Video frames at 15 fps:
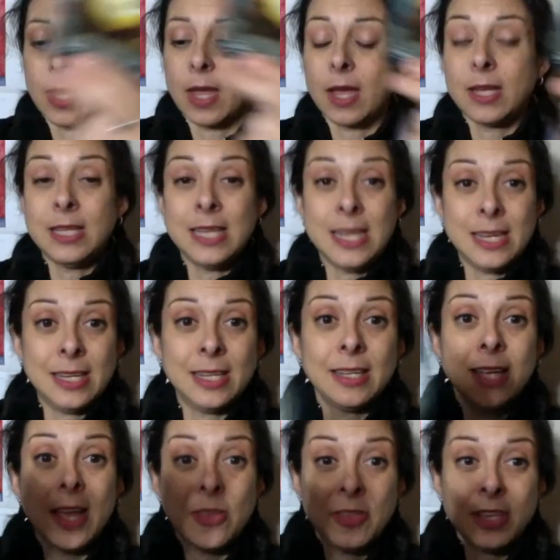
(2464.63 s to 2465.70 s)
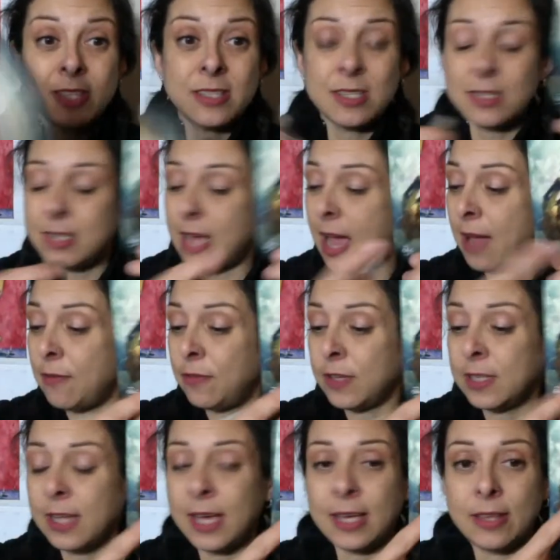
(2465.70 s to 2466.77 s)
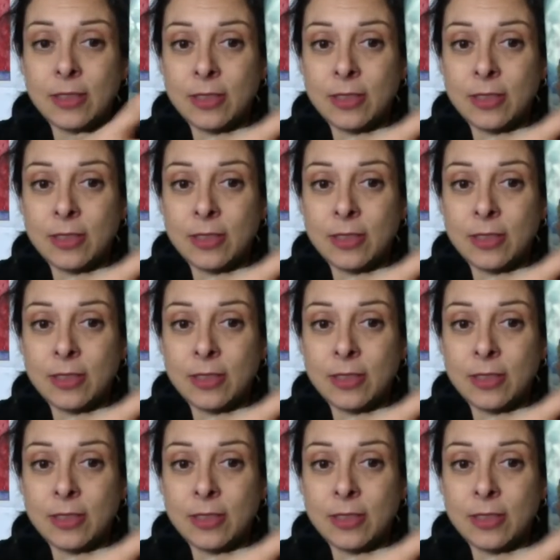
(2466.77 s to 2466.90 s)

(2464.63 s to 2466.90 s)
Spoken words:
Needing, this is, I feel like